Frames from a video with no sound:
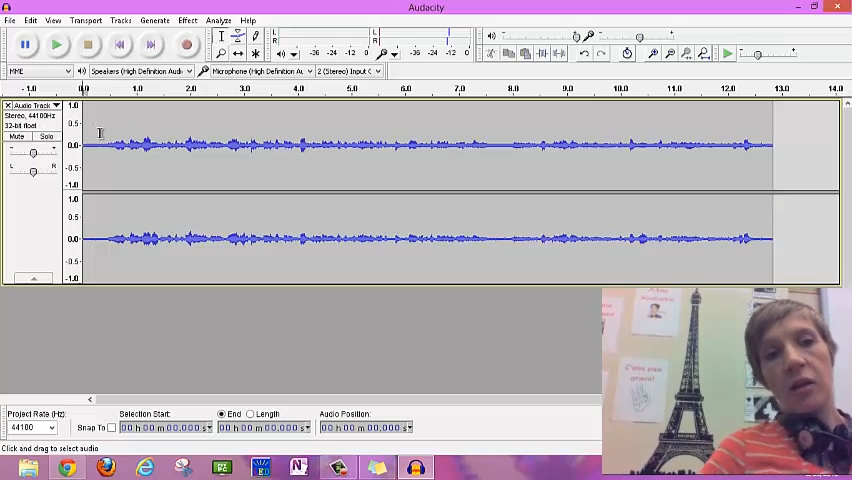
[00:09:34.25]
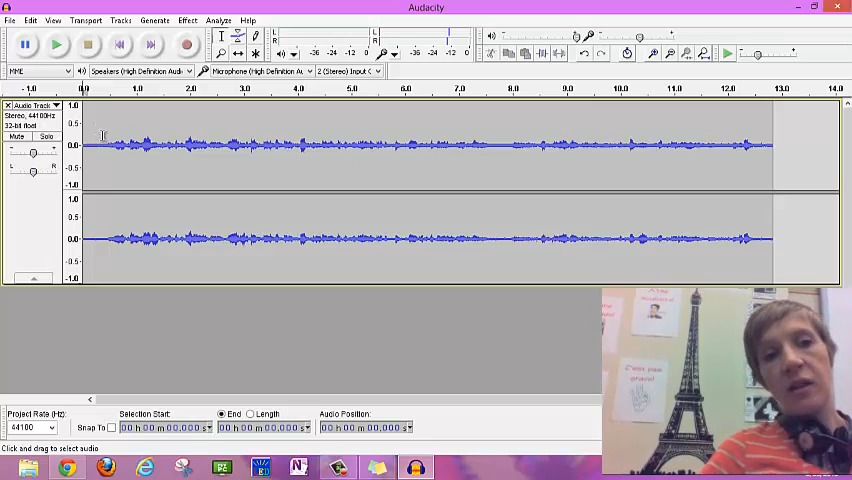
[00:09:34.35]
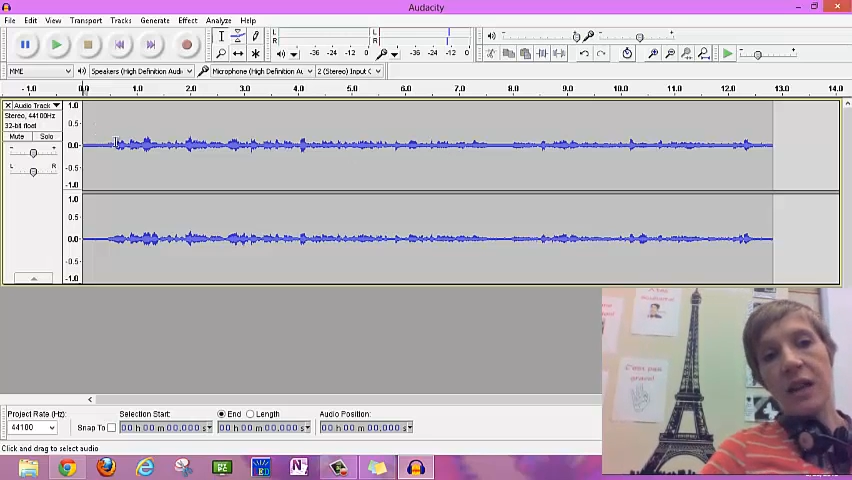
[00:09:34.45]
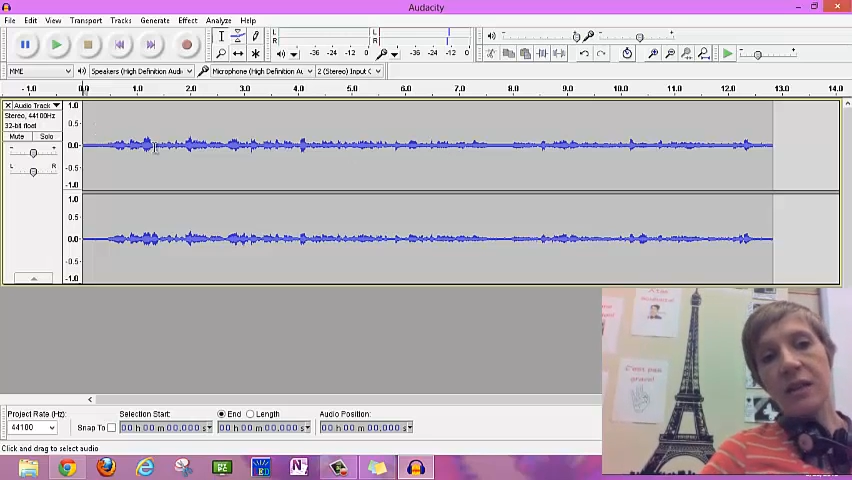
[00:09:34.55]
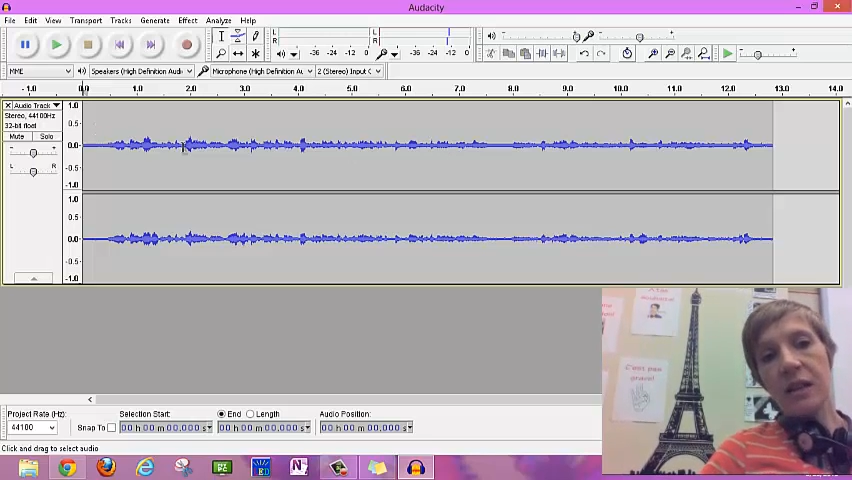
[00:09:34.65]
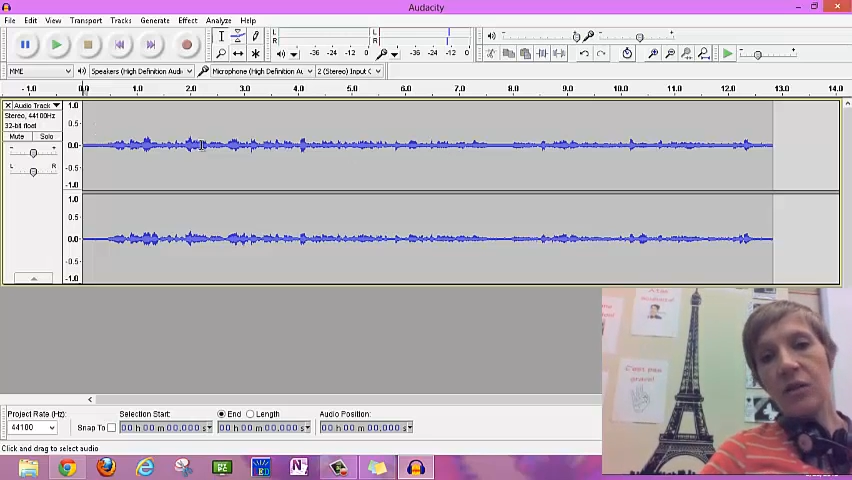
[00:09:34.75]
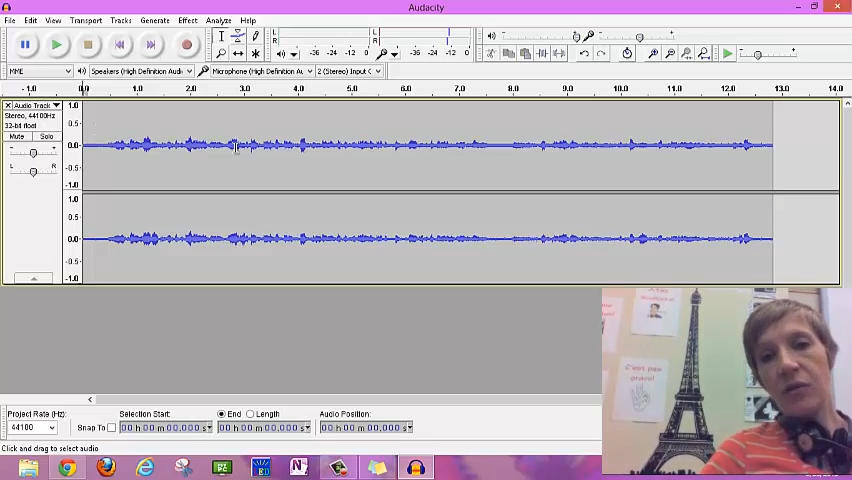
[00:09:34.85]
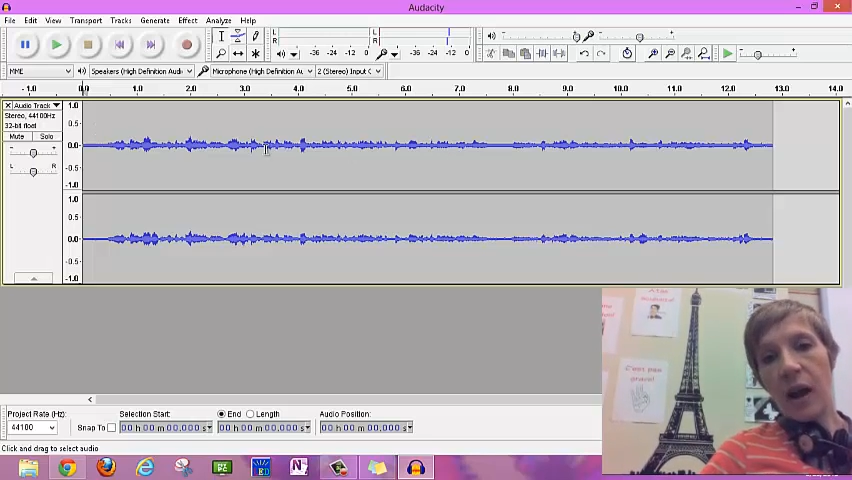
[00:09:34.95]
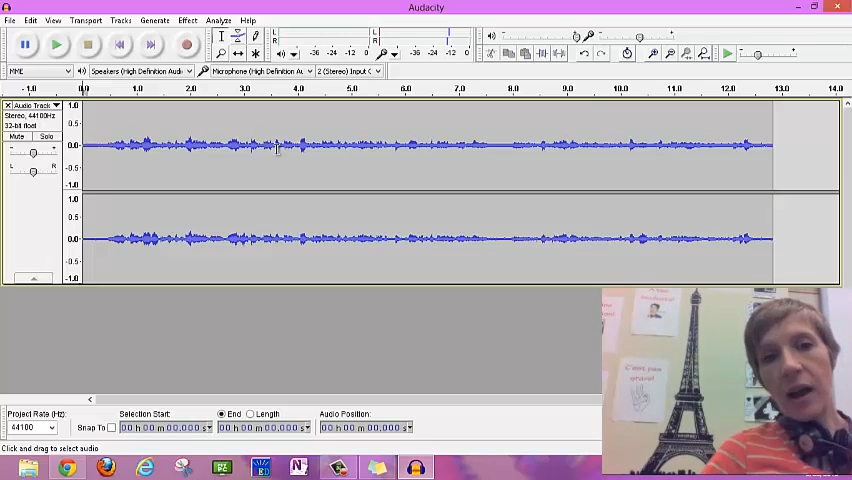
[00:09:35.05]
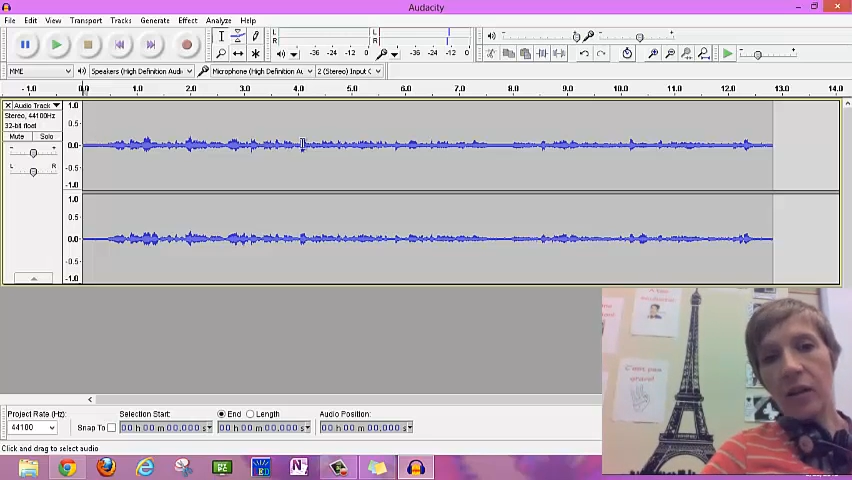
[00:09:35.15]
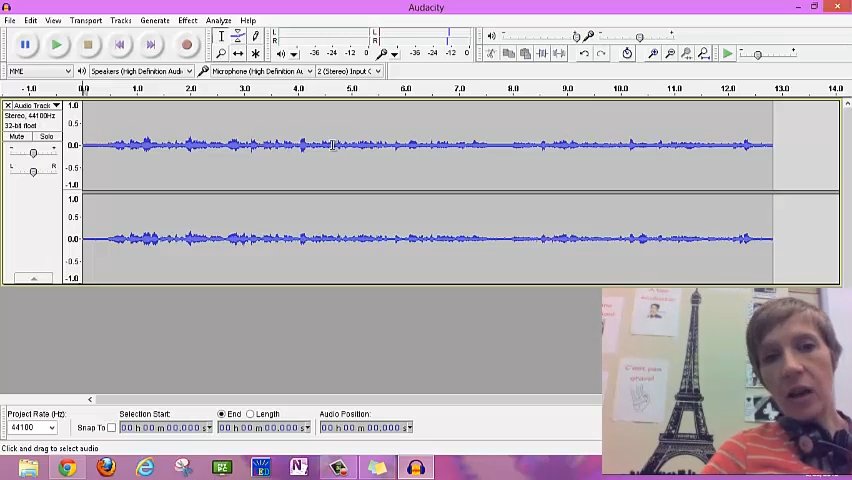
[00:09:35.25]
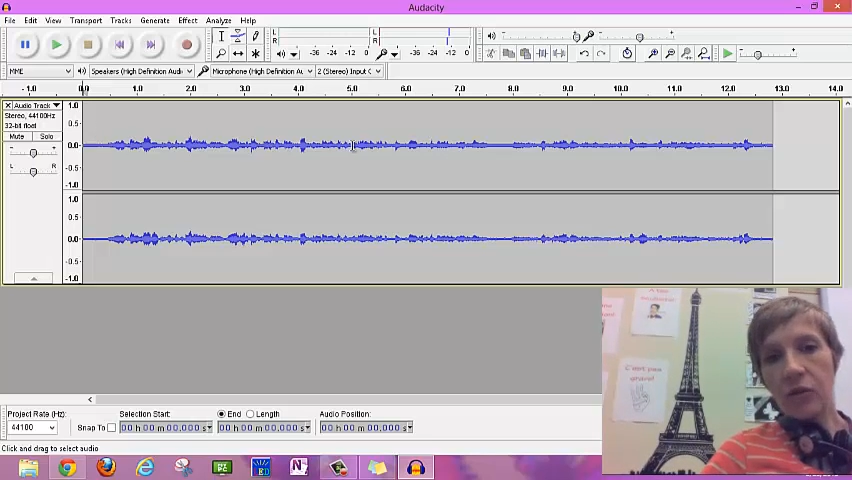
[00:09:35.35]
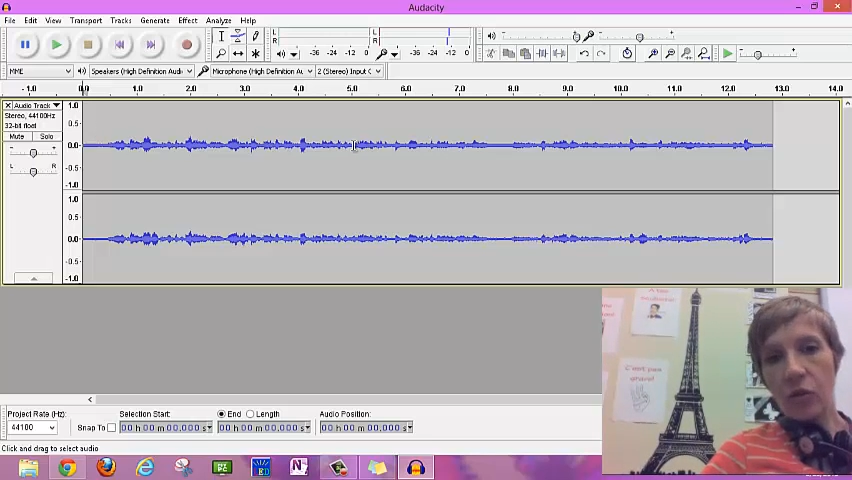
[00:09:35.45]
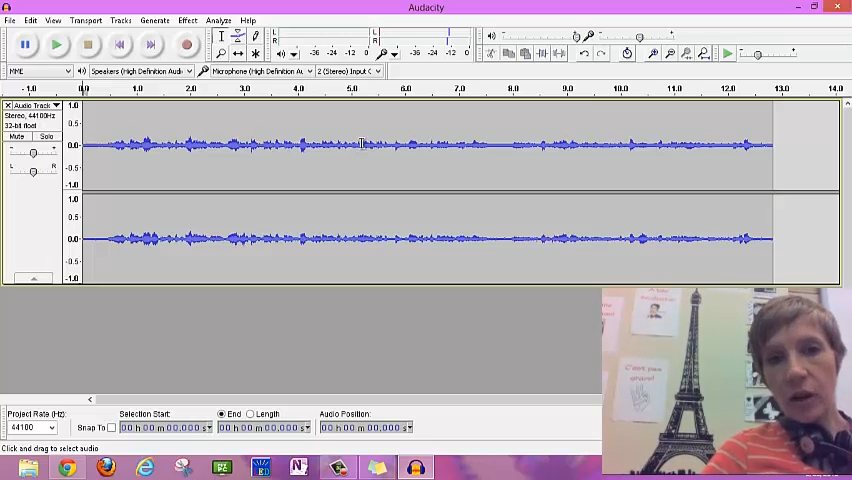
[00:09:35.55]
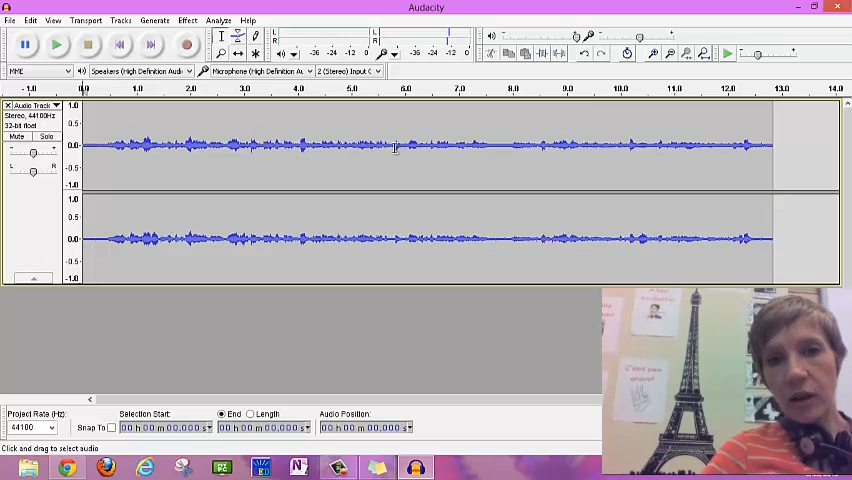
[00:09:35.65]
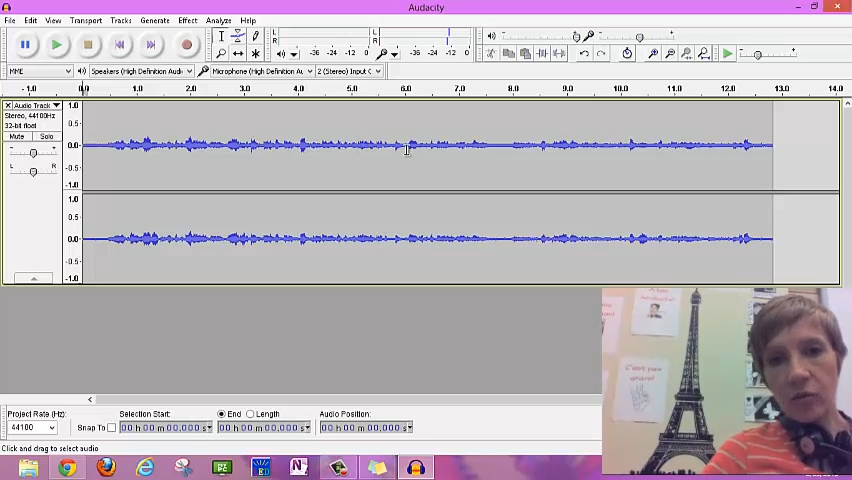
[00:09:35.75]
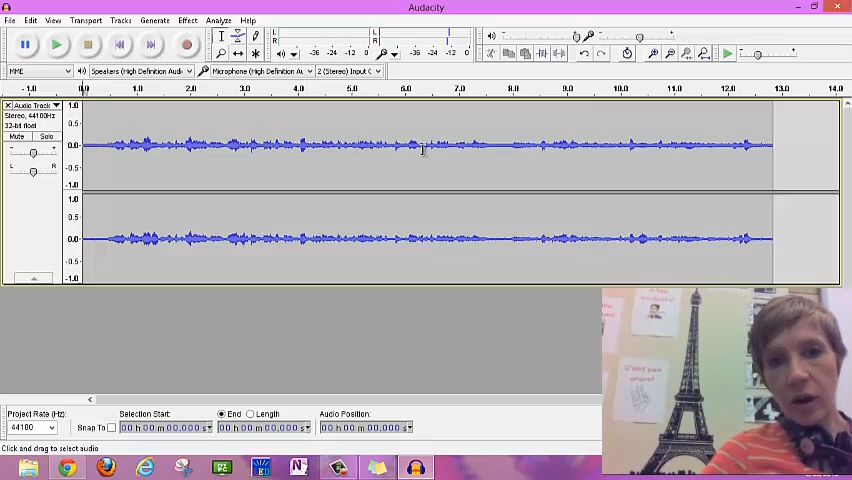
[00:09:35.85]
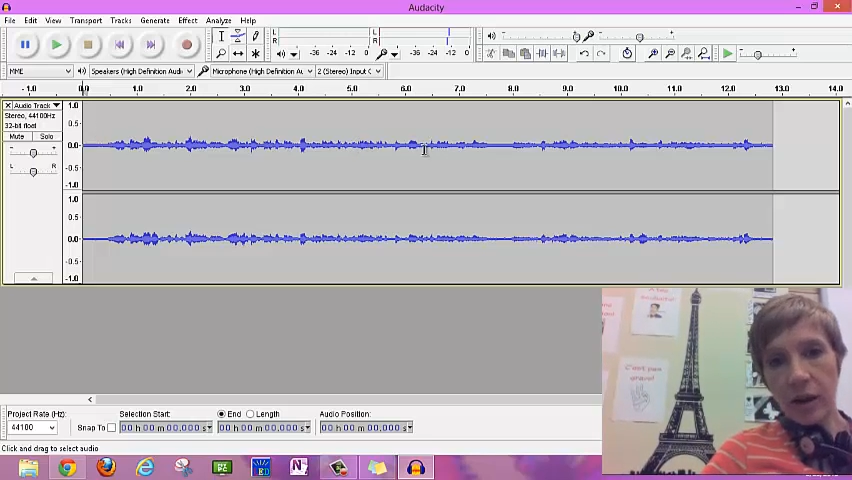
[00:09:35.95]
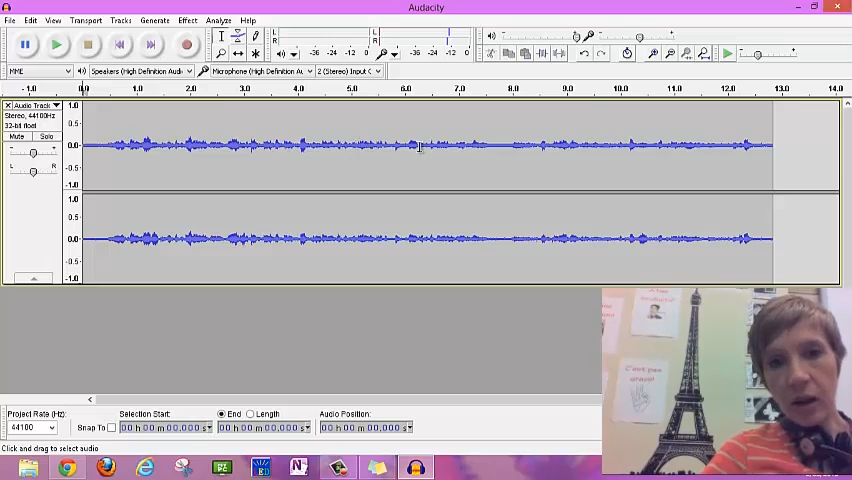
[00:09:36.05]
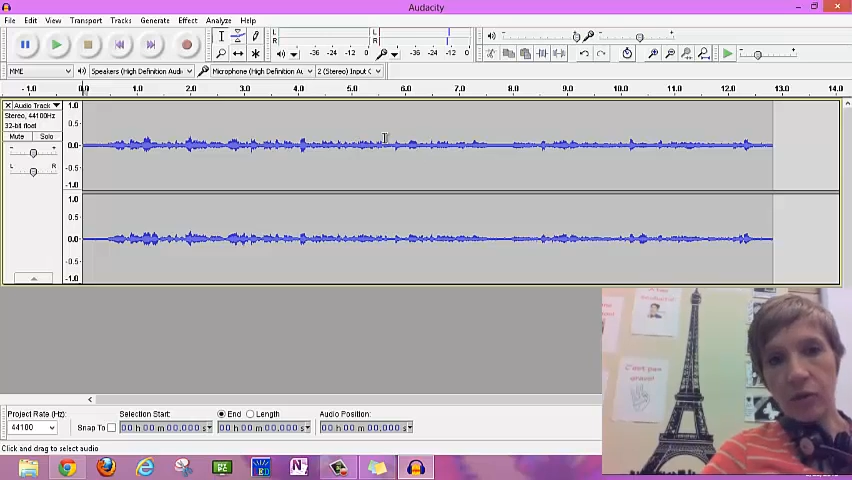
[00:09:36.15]
This is the file that I've created
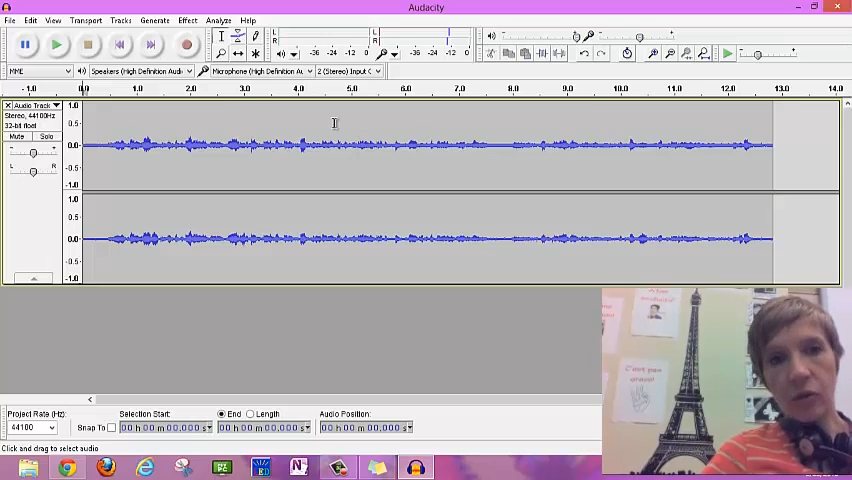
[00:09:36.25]
right now,